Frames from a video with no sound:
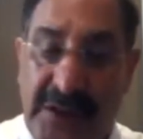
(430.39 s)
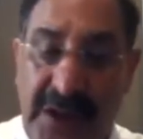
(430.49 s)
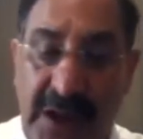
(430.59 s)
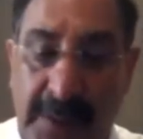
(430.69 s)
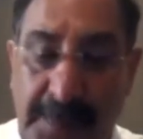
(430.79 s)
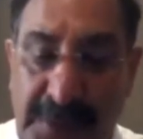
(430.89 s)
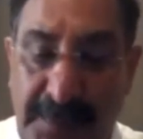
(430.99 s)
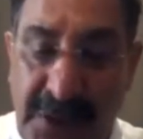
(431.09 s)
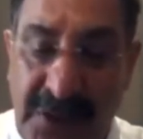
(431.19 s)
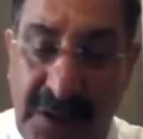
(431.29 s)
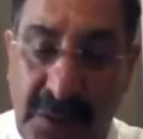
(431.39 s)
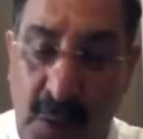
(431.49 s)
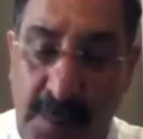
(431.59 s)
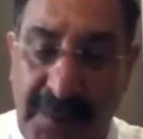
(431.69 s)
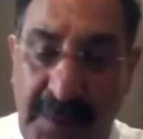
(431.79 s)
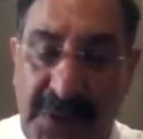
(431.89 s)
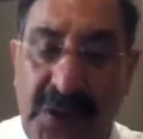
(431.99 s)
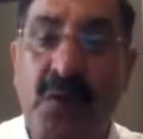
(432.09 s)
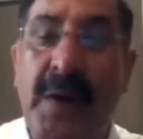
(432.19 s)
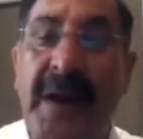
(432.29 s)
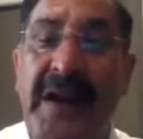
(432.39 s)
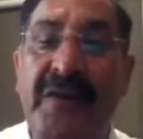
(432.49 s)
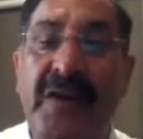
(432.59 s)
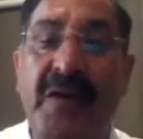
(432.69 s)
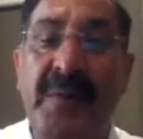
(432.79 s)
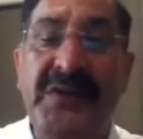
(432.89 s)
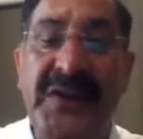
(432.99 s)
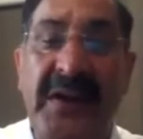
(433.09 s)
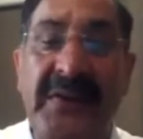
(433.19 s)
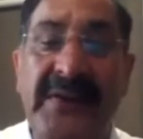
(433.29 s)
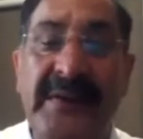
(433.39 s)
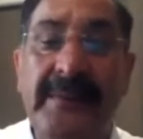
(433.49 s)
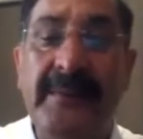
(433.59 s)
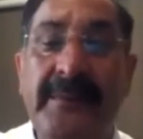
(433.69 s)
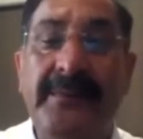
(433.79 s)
They are the group of the patient who are benefited from statins.